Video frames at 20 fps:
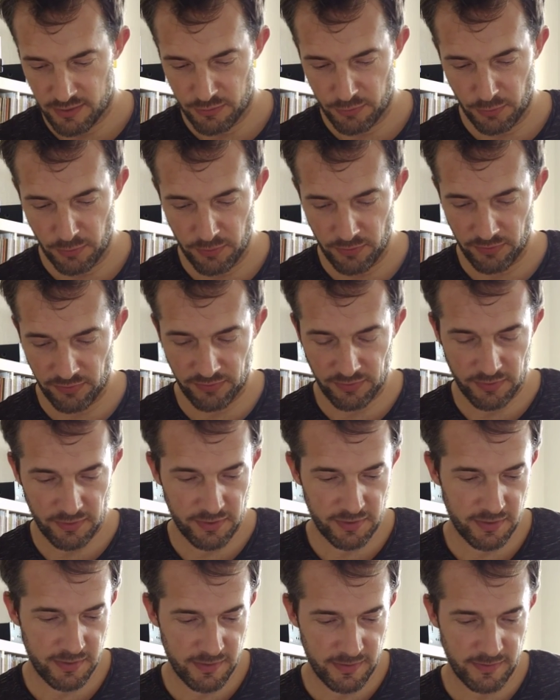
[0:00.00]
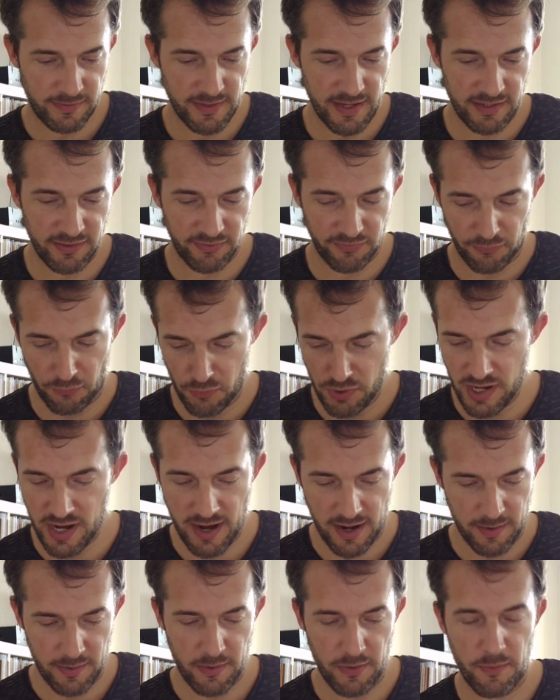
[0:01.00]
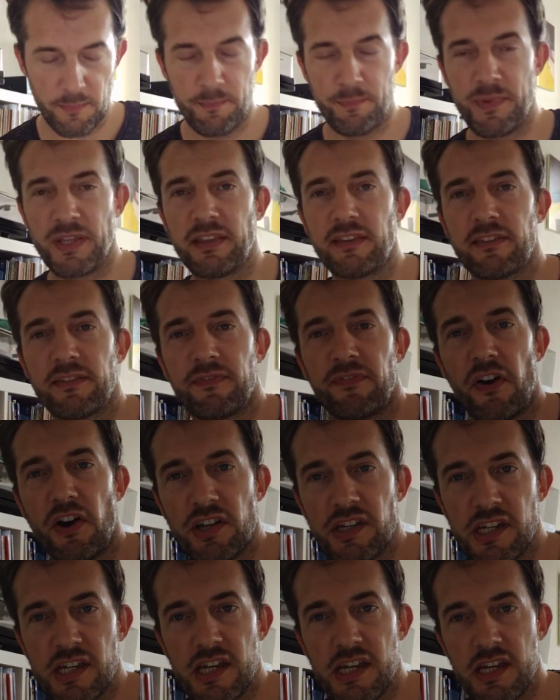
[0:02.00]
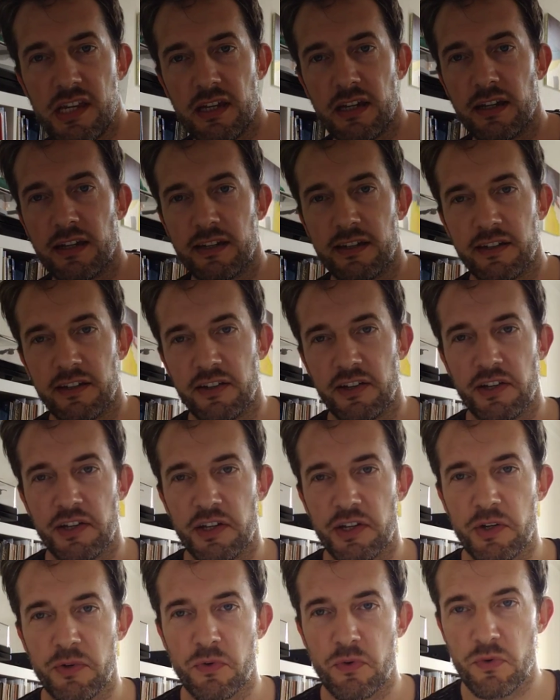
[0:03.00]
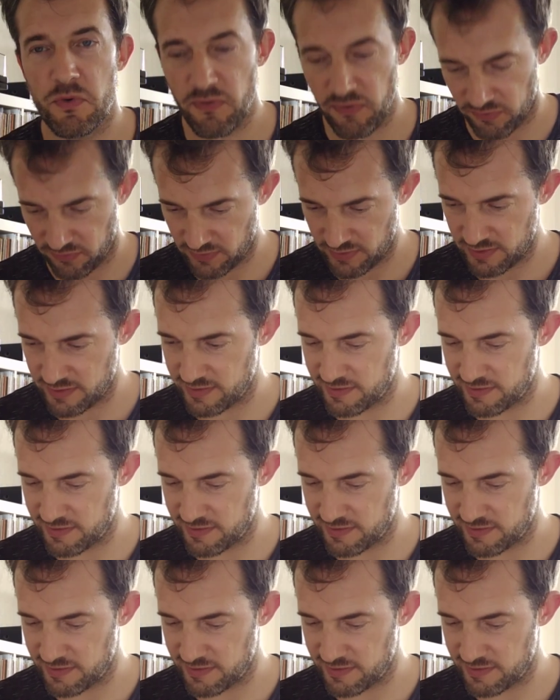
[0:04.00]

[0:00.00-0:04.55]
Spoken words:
Those next 3 are a bit funky groove.